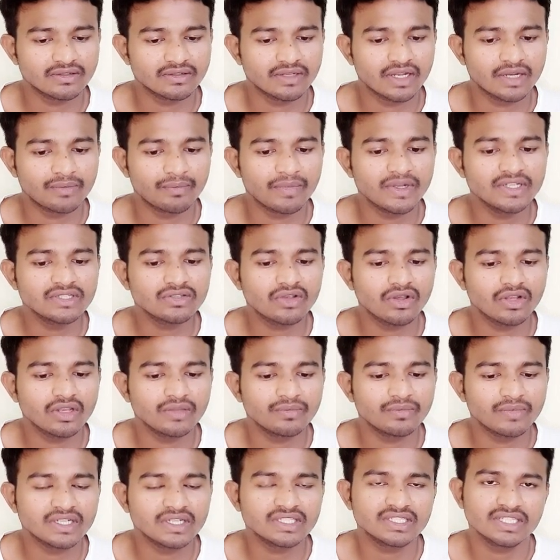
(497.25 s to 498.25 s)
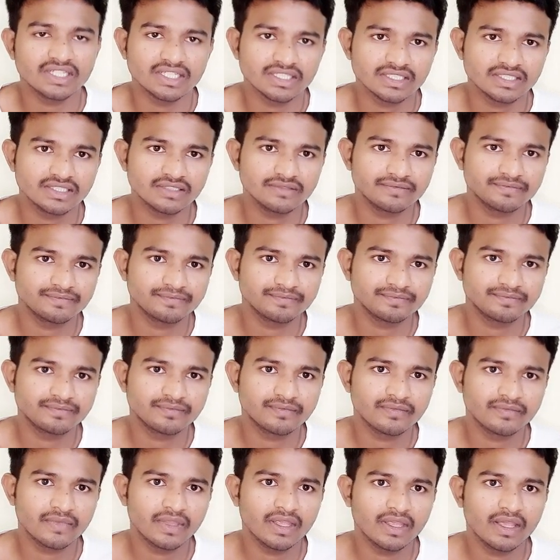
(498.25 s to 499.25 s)
that means columnar cells,
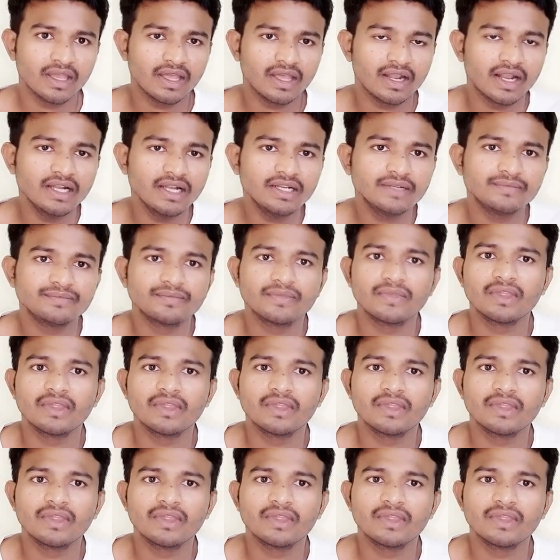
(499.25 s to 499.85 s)
right?